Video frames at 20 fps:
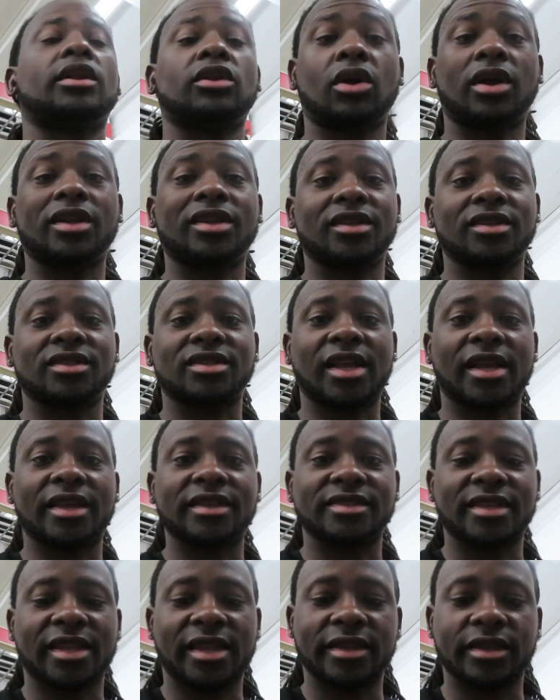I know I did
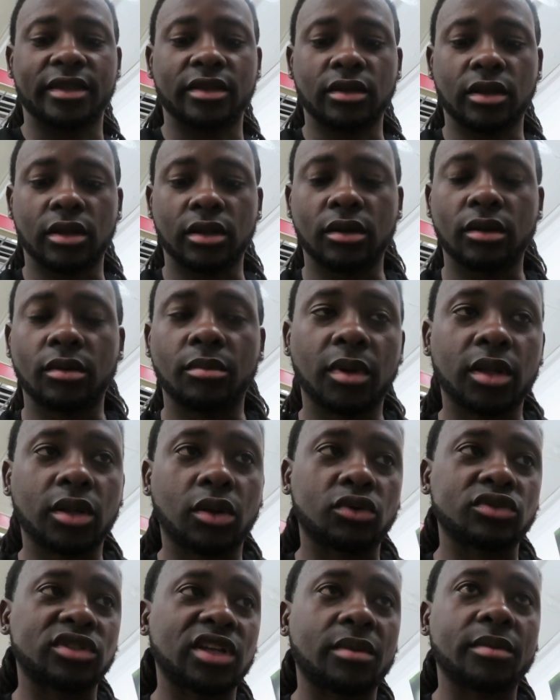Science Diet um, a
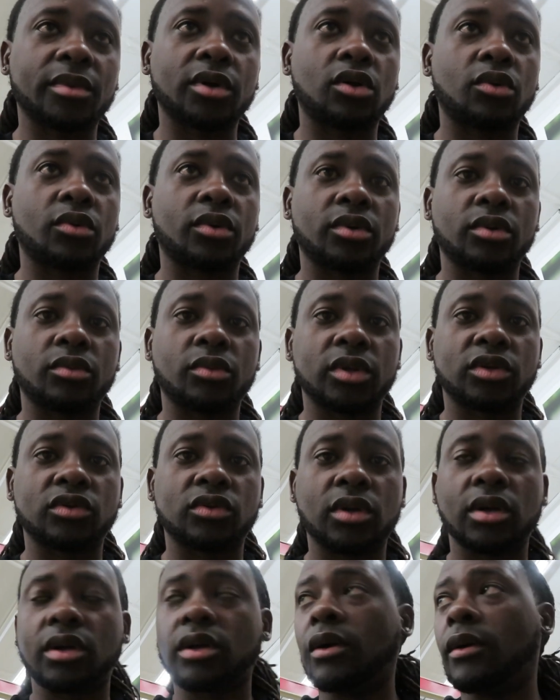long time ago
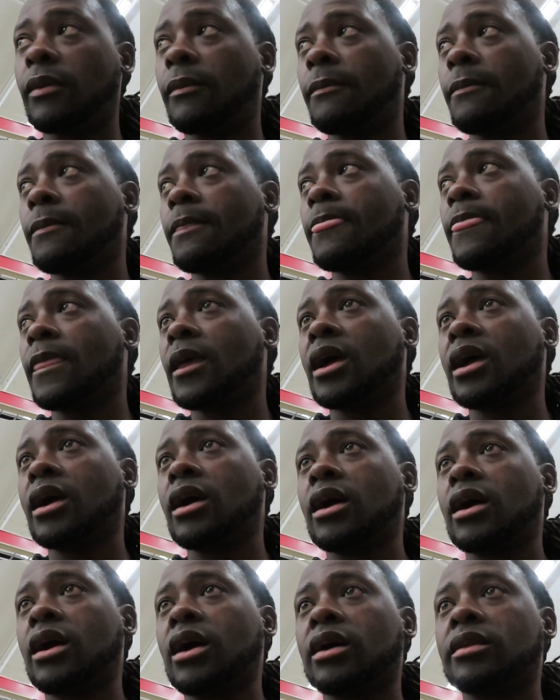with um,
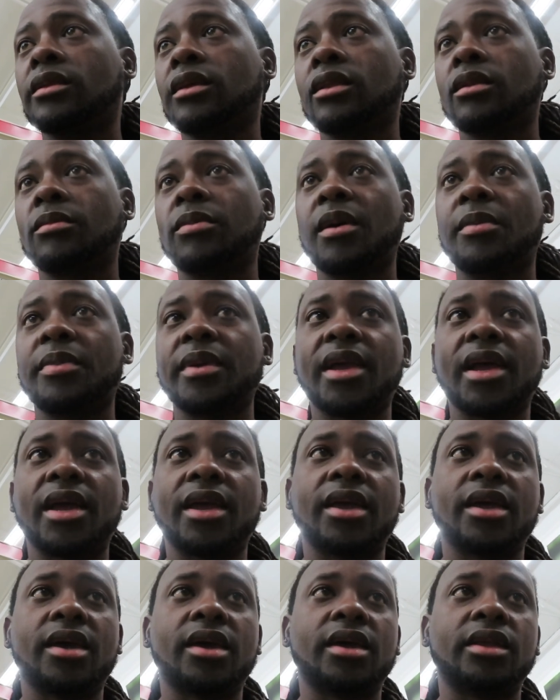another puppy I
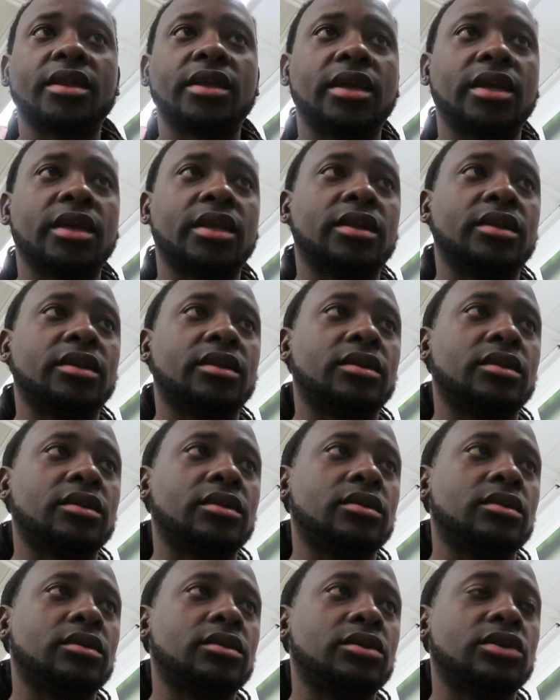had, and
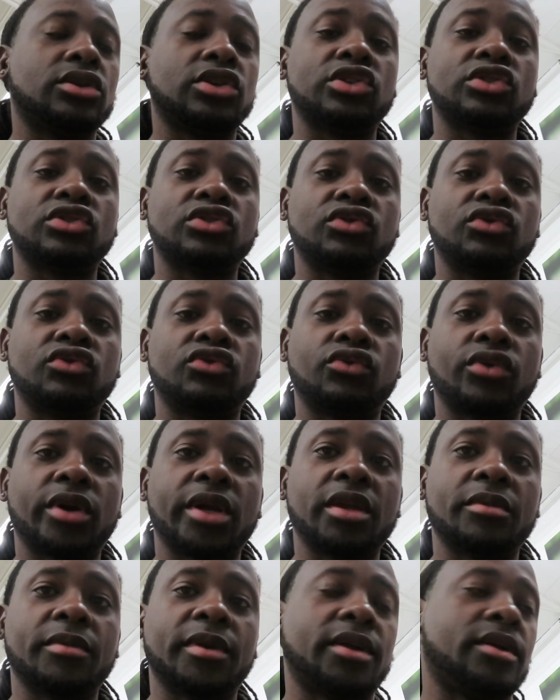it's
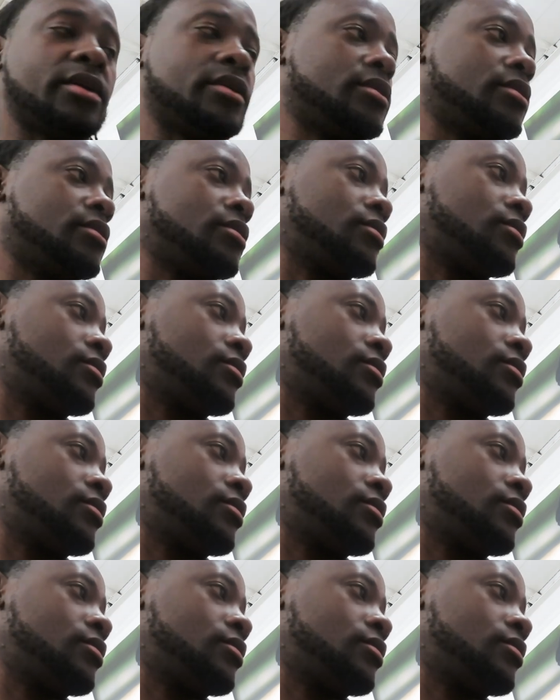great, man.